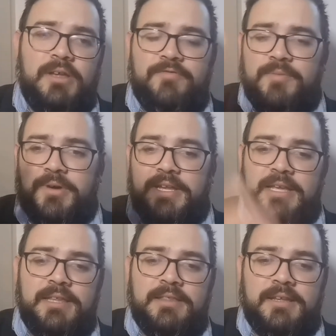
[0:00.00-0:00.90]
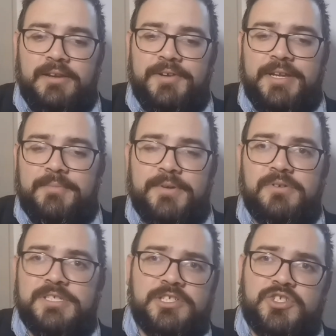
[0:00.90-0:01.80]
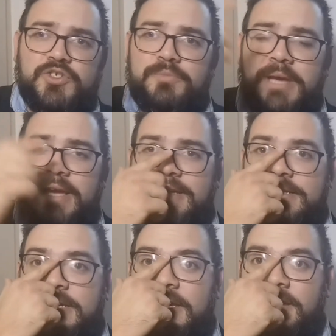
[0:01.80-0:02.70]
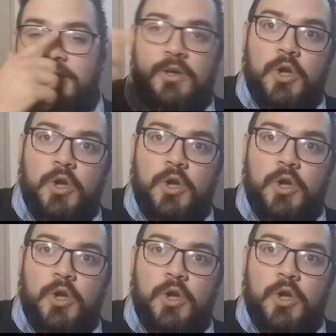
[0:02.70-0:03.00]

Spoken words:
everybody in the arena because it's Drew McIntyre.